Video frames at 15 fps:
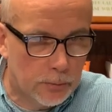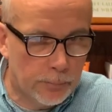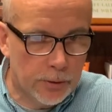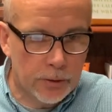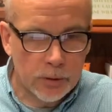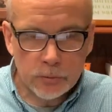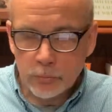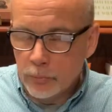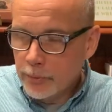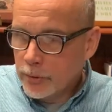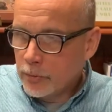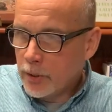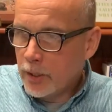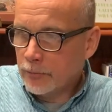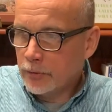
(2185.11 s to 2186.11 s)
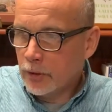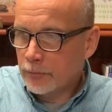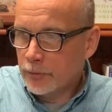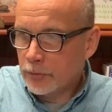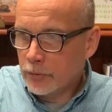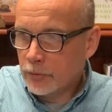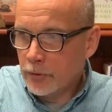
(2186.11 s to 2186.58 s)
Because when we graft
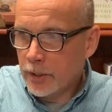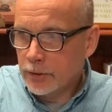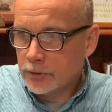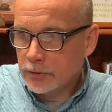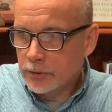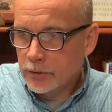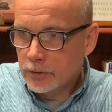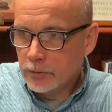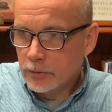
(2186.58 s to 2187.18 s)
off to Christ,